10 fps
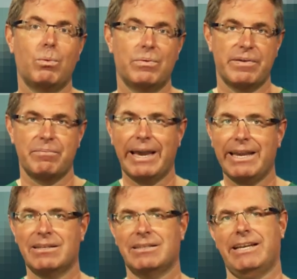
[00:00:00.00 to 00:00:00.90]
The
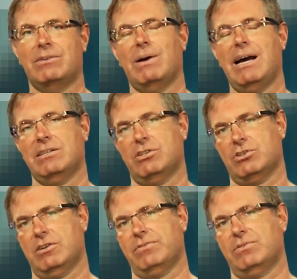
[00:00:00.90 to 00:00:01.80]
main advantage
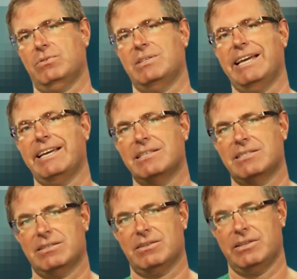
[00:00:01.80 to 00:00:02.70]
of
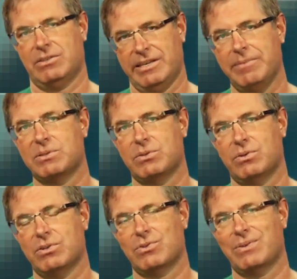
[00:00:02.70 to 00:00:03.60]
today's hip
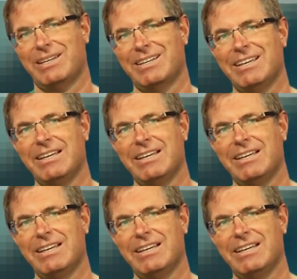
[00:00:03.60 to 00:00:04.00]
surgery